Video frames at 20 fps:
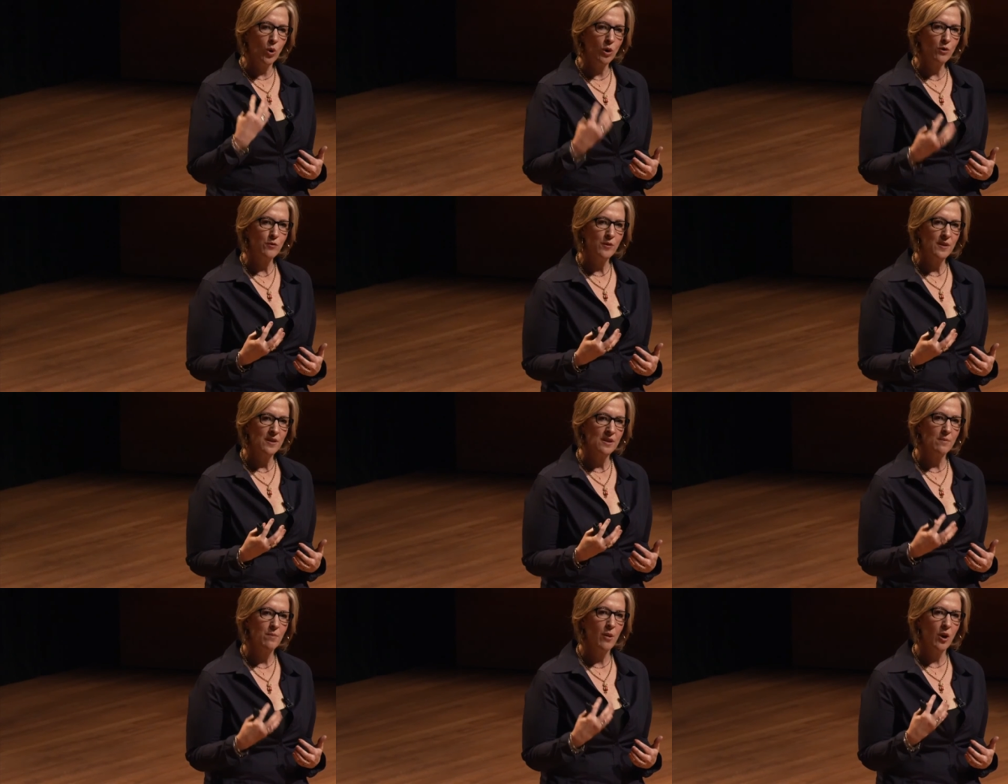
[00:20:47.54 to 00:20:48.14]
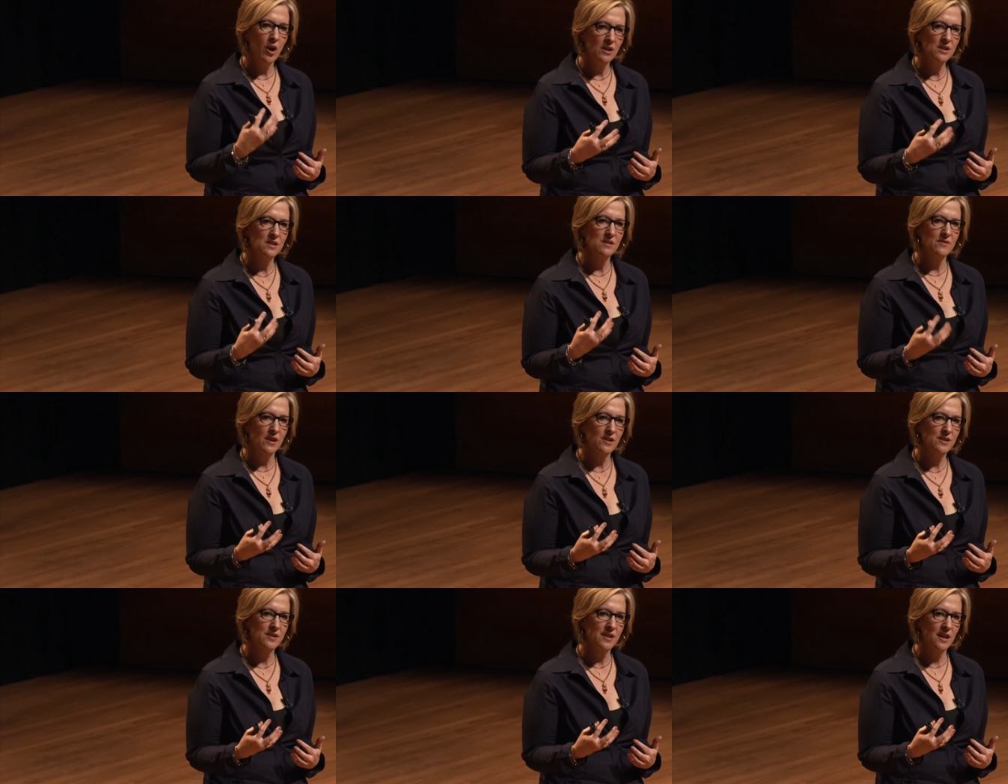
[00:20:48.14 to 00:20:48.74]
orphan the parts
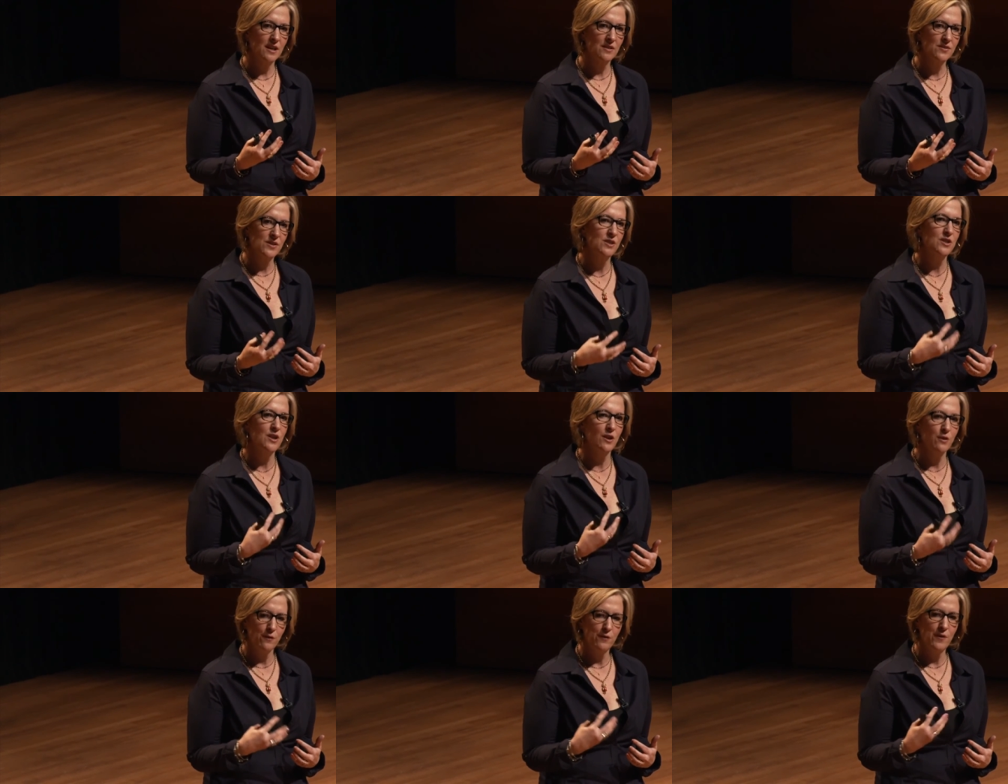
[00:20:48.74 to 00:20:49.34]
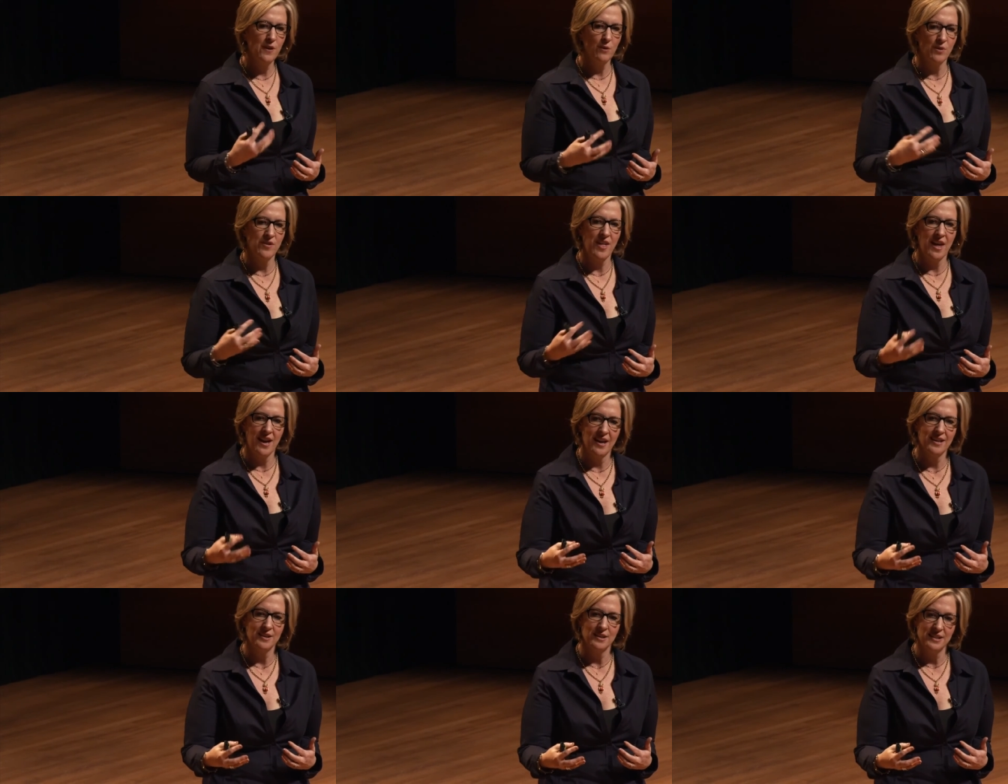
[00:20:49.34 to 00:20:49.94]
of ourselves that don't fit what
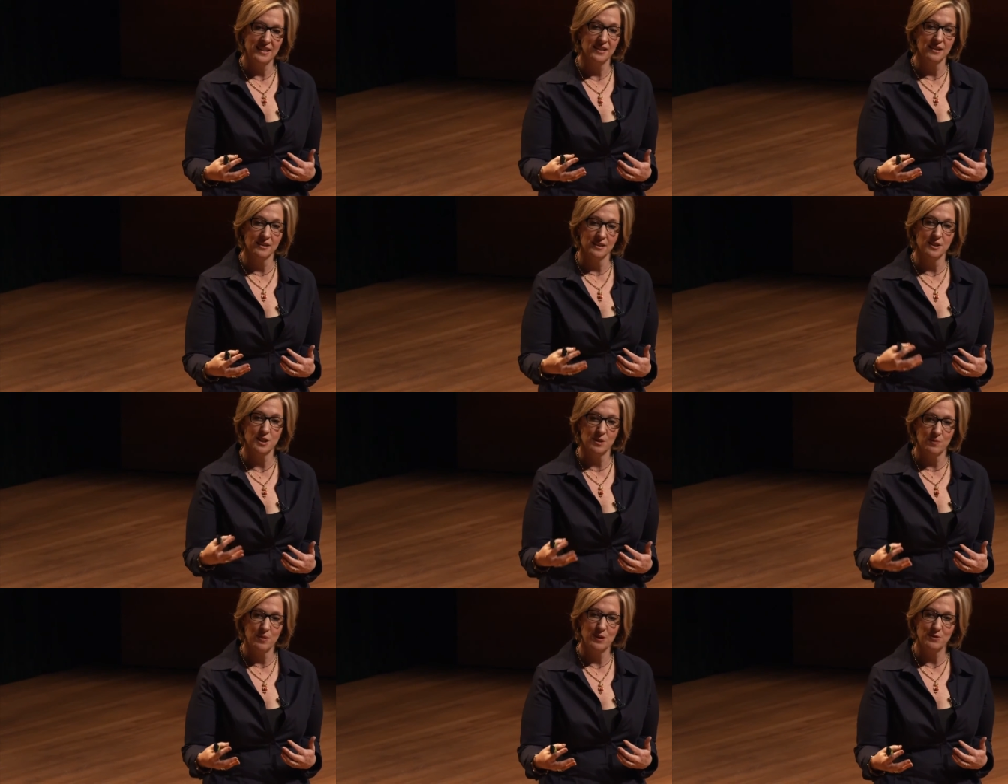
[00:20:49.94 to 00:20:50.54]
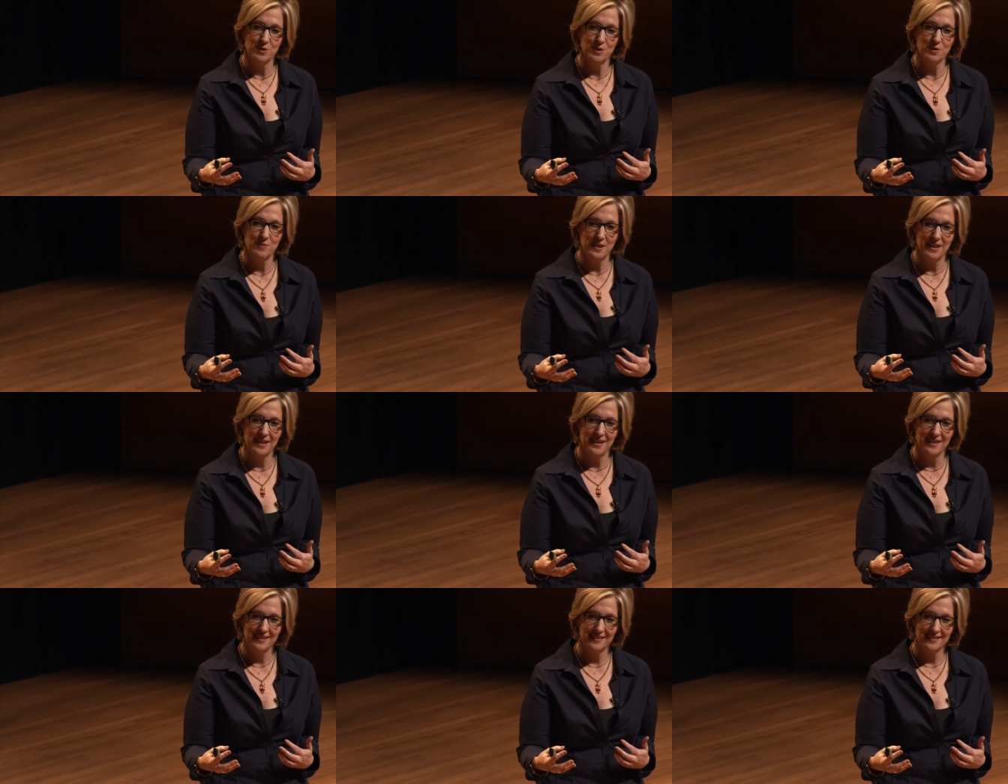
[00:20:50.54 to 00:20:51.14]
that ideal is supposed to
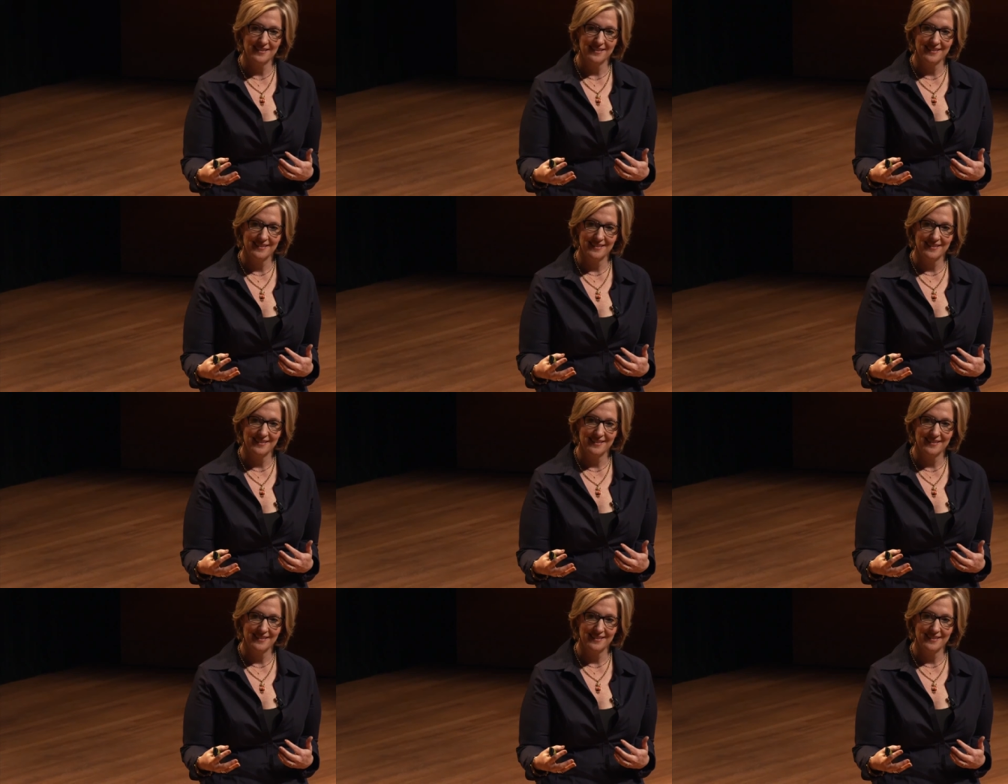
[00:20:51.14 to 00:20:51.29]
be.